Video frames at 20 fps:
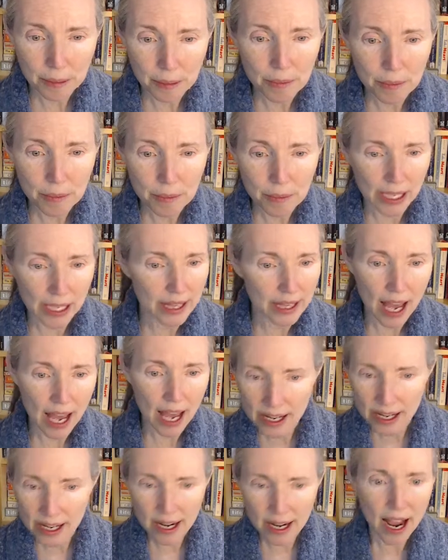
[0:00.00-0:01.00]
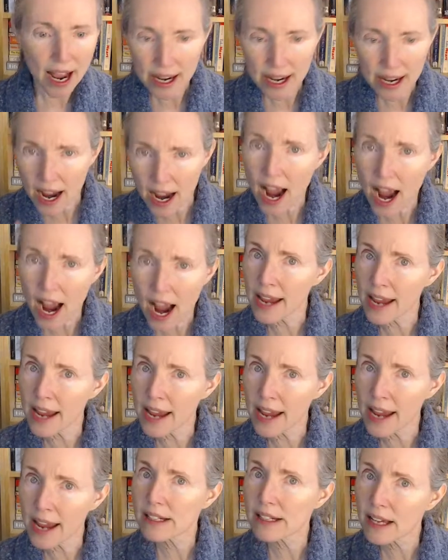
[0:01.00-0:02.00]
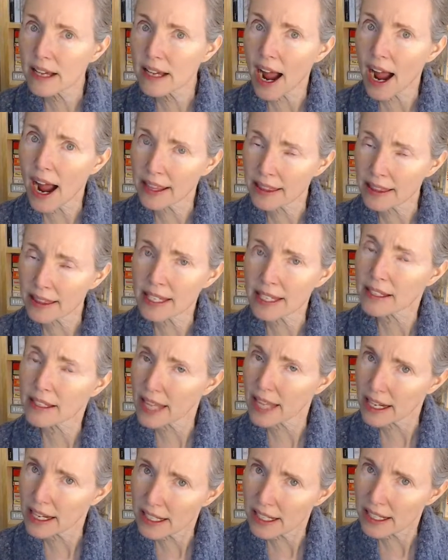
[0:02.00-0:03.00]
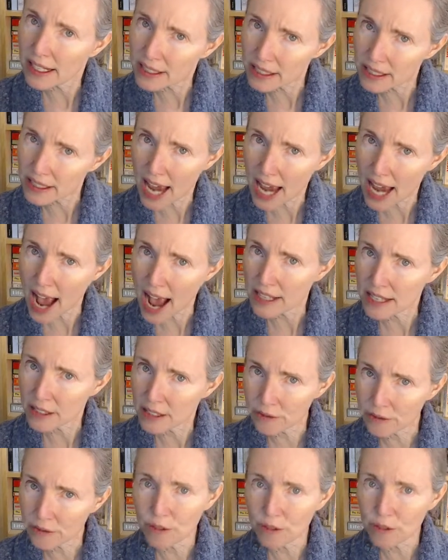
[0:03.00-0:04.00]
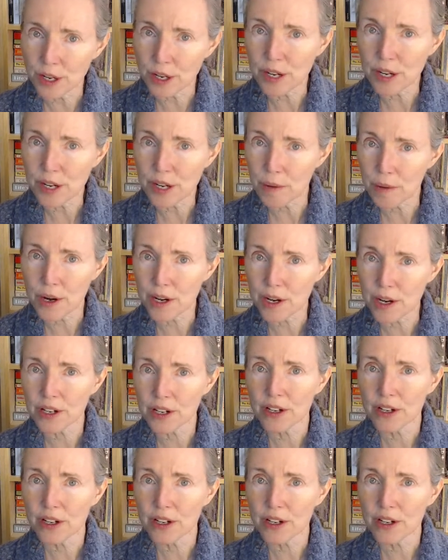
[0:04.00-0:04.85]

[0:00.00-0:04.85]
like that, and I think that it's a task. If you've written a book,